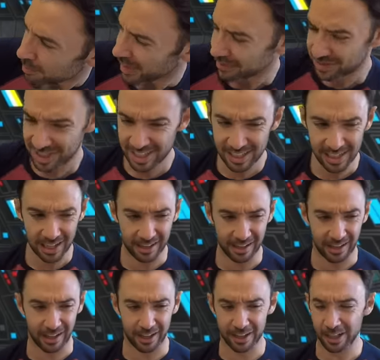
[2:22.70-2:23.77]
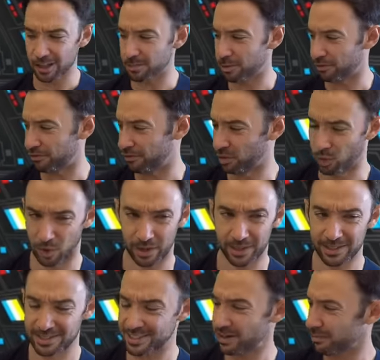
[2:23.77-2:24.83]
But I've seen iron before, and
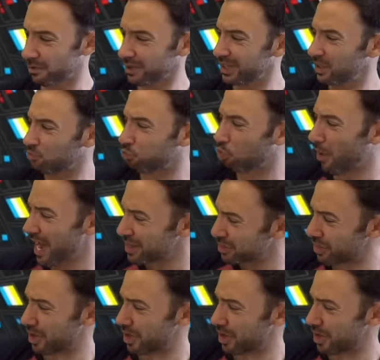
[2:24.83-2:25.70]
it's never really red,